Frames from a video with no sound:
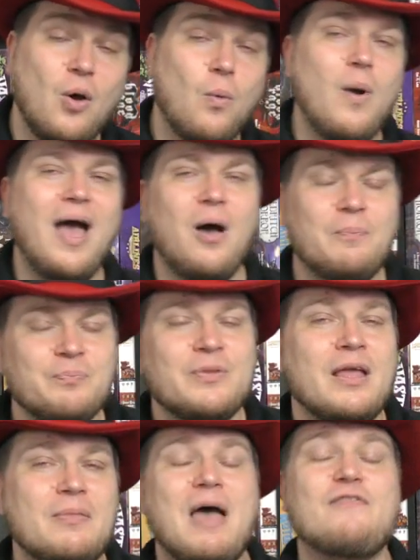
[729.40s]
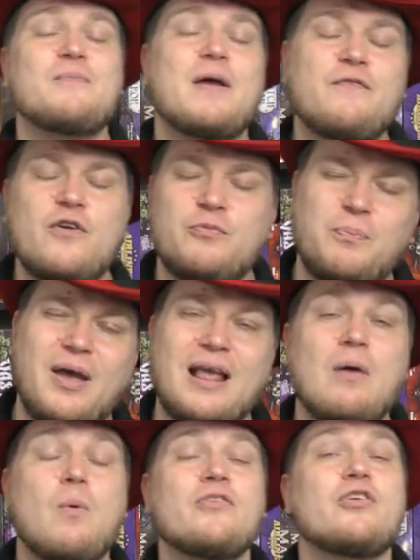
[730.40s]
Well, after my first playing,
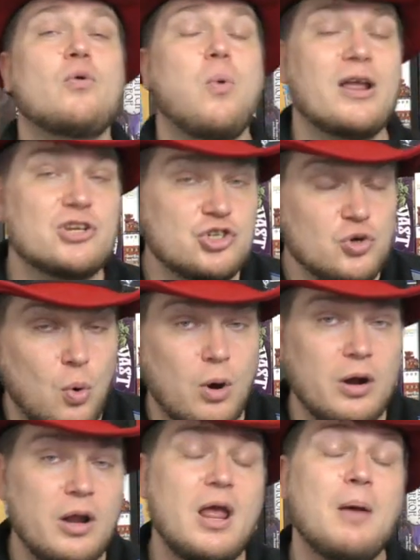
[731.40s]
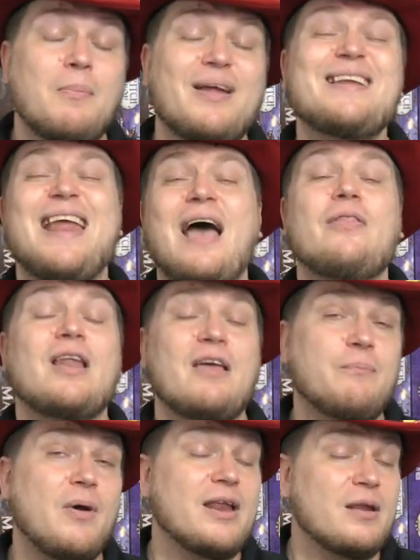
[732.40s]
I wasn't quite sure, but now that
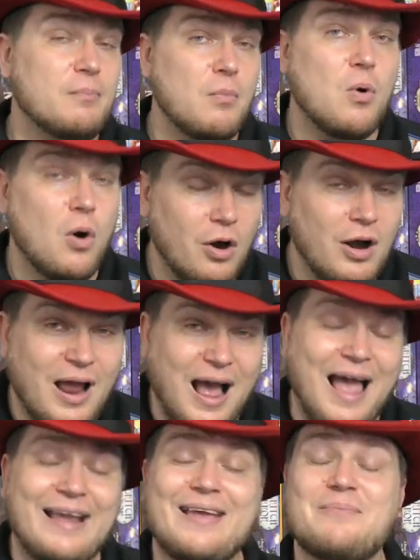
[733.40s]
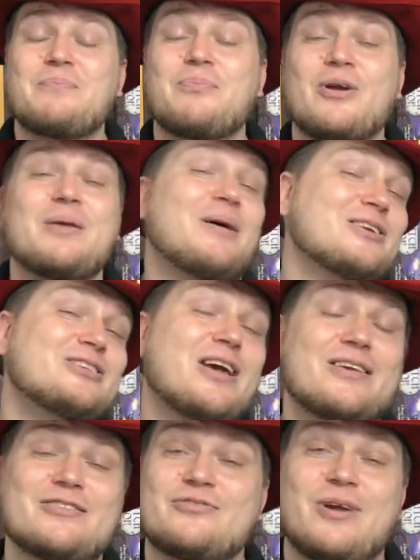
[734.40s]
I've played it more, I can pretty much
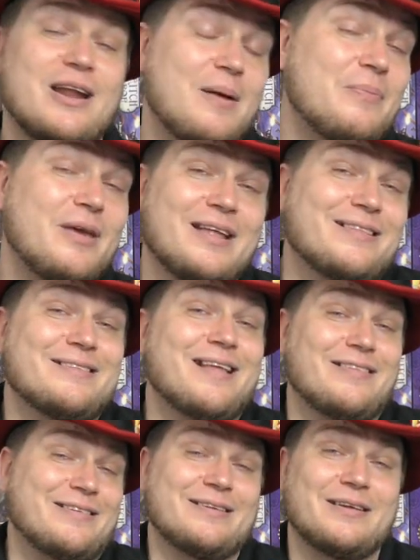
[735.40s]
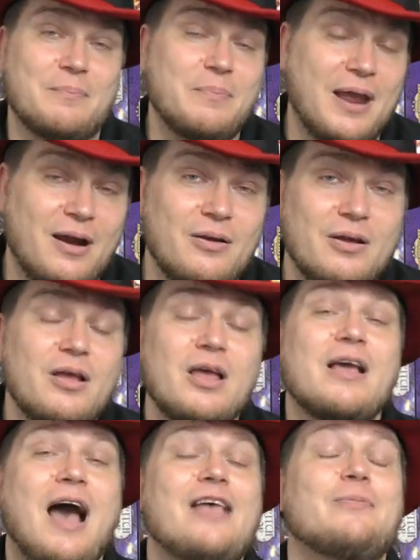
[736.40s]
tell you straight up it doesn't compare.
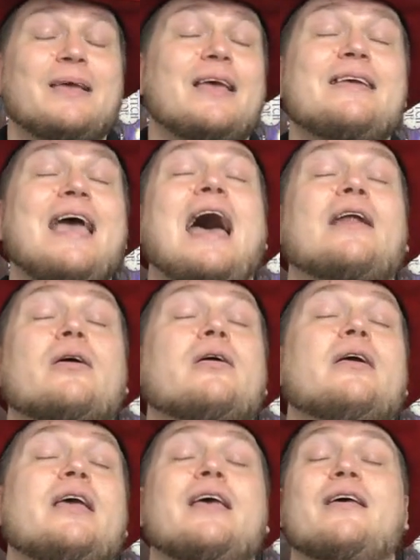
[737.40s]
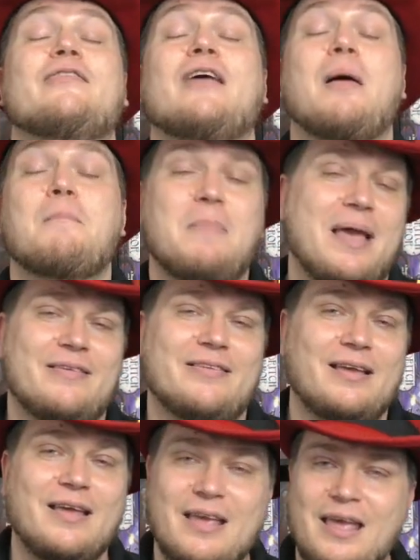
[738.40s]
Cosmic Encounter is
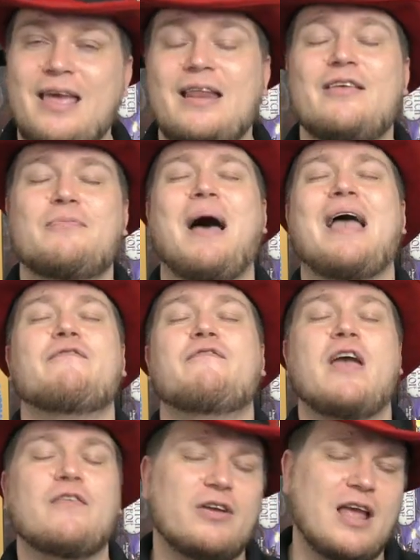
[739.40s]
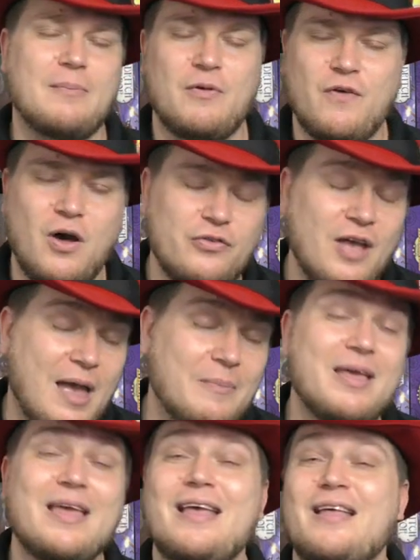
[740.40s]
amazing. It is my favorite game of all
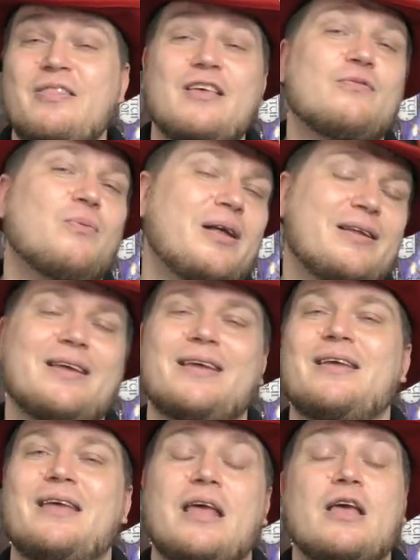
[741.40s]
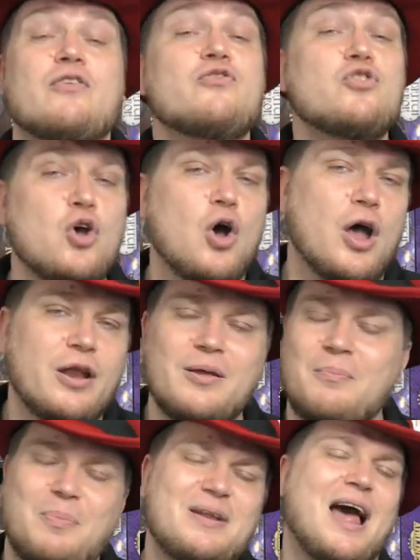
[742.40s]
time. This one is good,
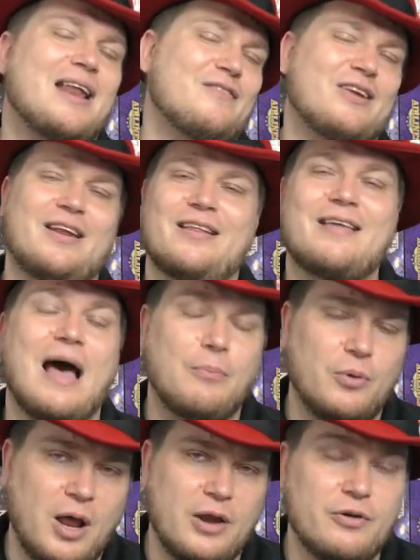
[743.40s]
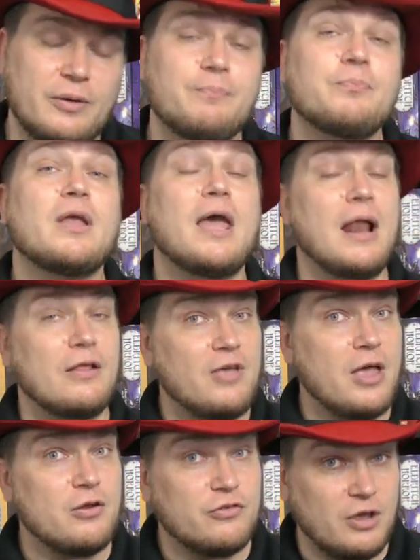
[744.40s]
but not even in the top 100. And I'll
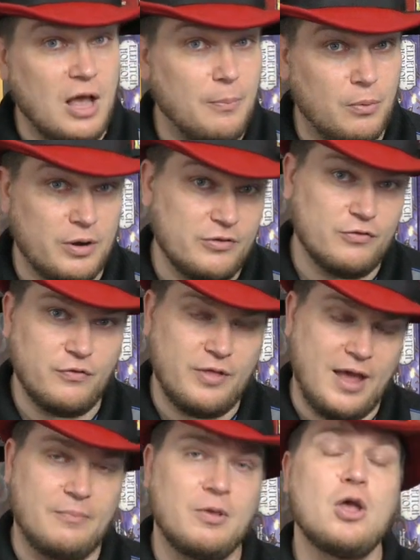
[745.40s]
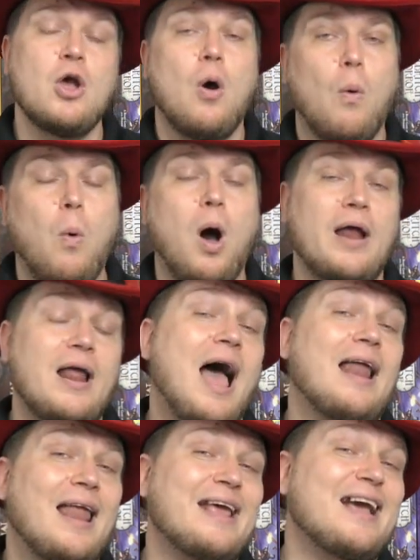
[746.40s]
tell you there's a couple reasons for that. One,
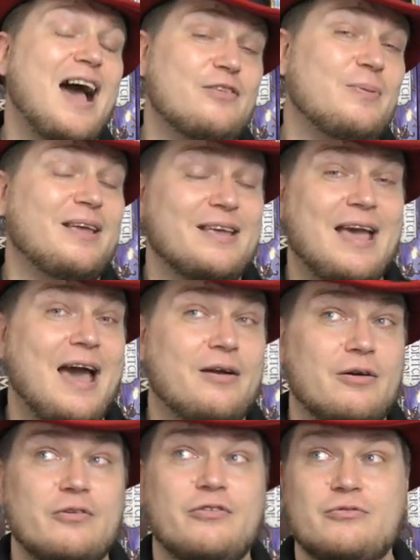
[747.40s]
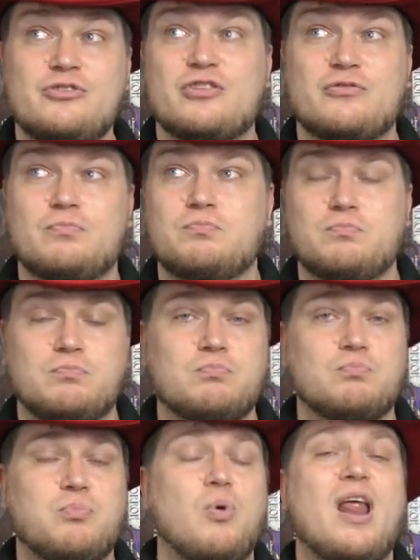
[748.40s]
I like Cosmic Encounters just
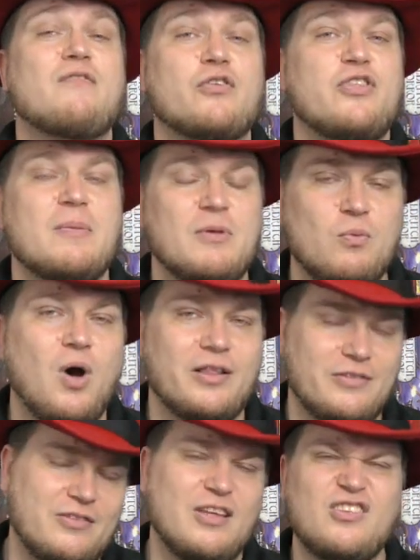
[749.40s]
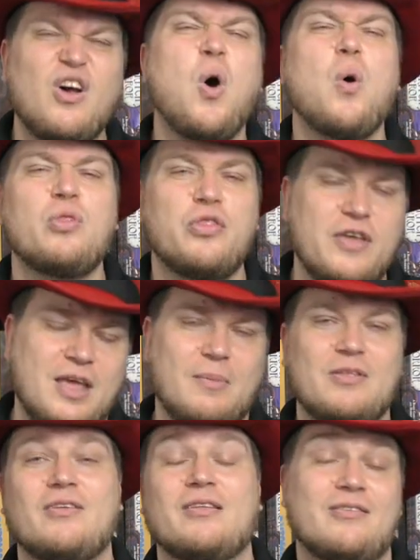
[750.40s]
whatever theme it wants. It's its own theme,
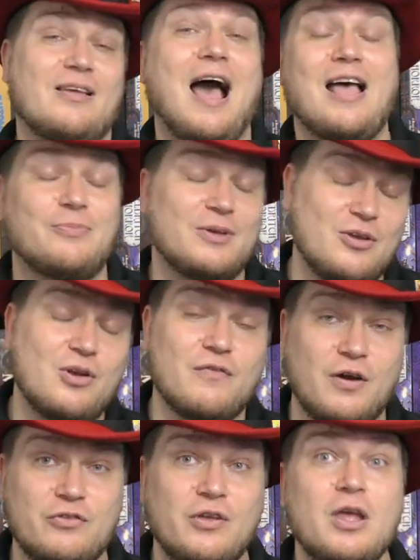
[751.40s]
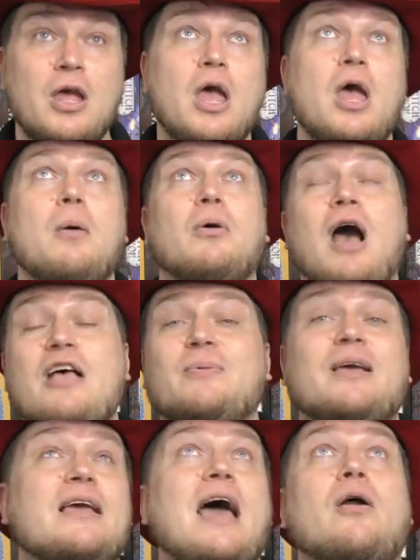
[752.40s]
it's its cosmic universe.
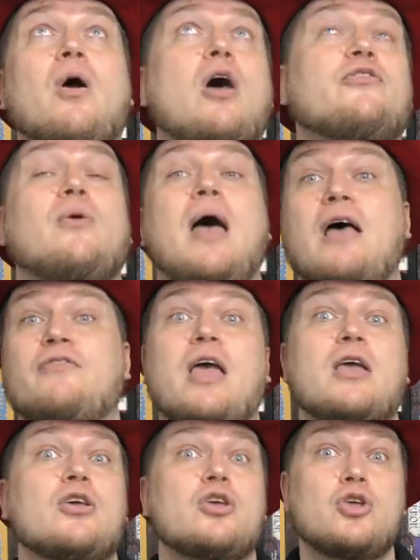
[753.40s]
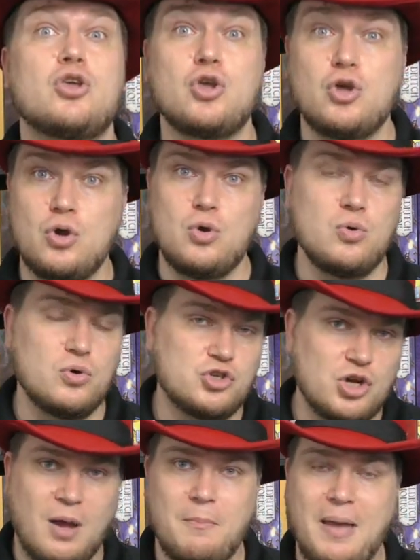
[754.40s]
Cosmic Encounter also has a
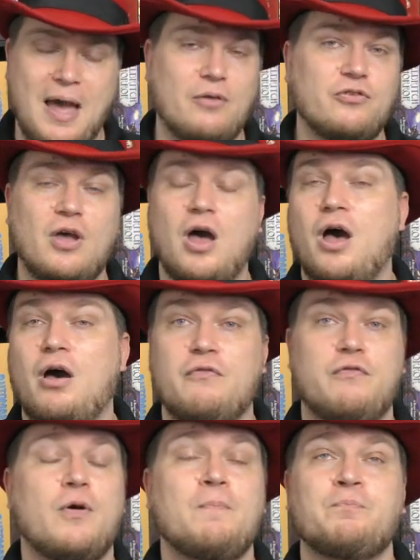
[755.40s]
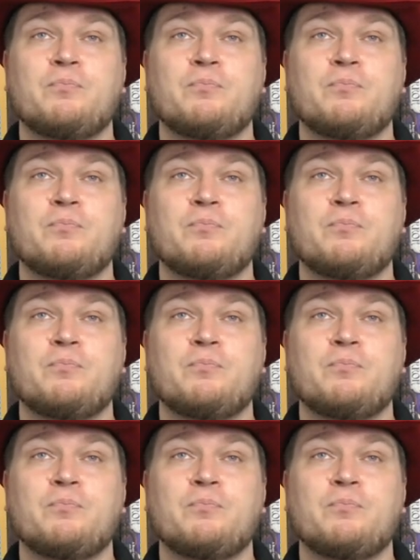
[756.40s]
huge amount of